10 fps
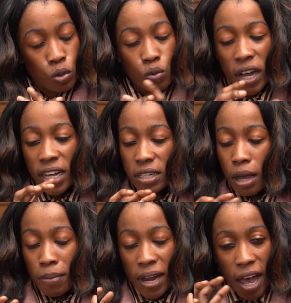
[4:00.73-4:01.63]
You can't
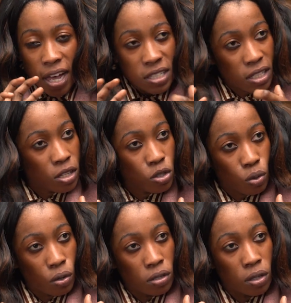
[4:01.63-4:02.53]
apply a sales
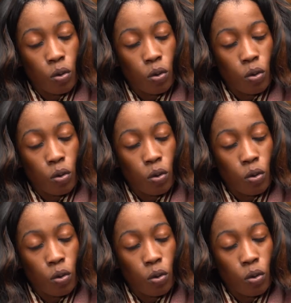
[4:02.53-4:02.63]
role